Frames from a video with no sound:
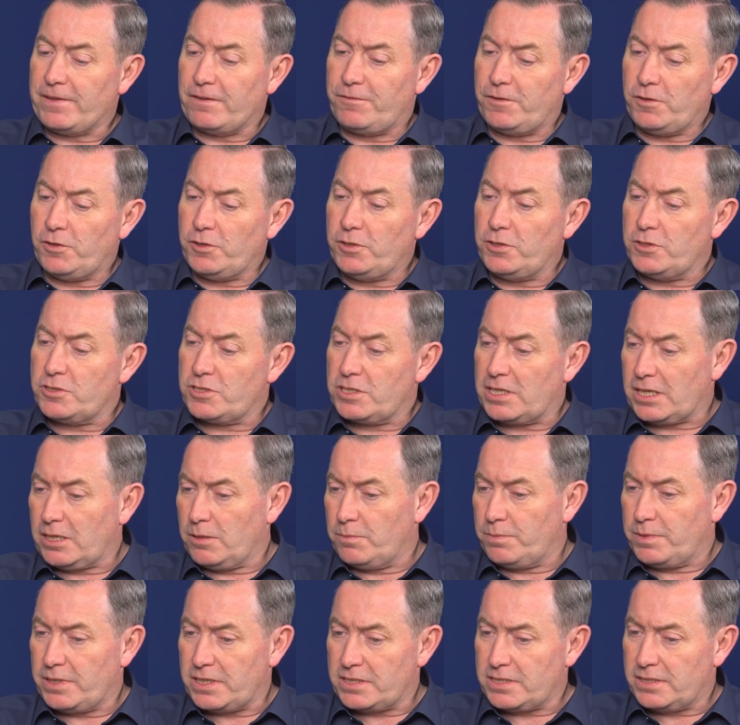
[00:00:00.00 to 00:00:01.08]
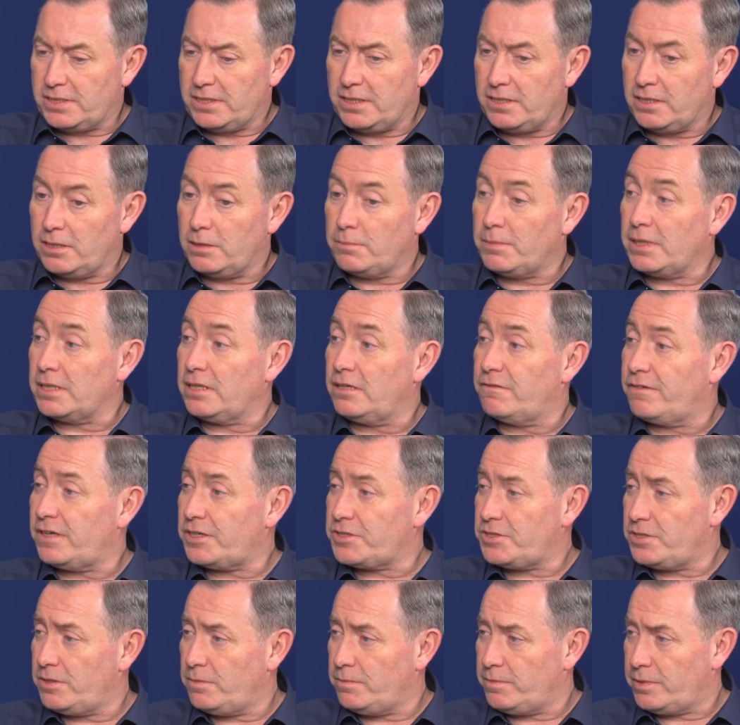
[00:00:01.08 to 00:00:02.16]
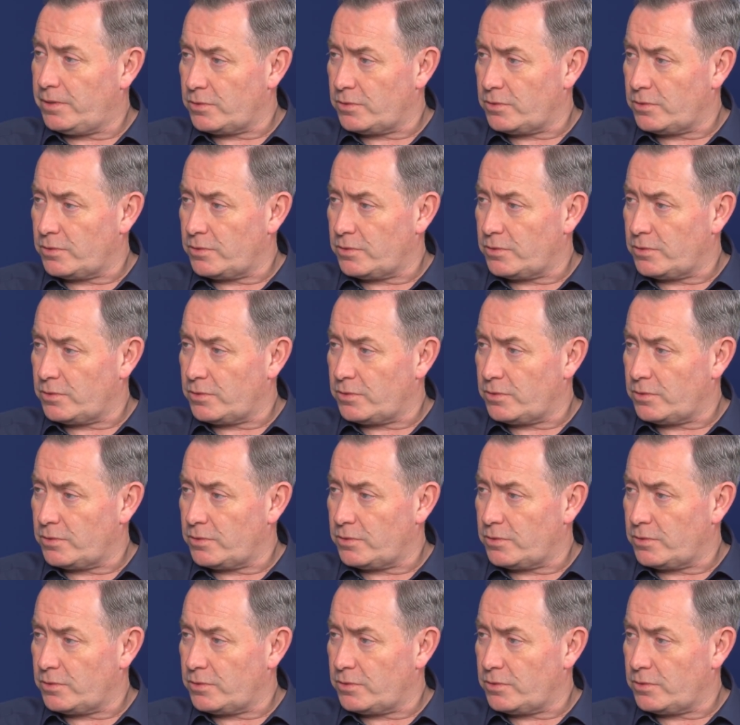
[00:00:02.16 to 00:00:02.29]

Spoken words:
If you're using that compressed air in a manufacturing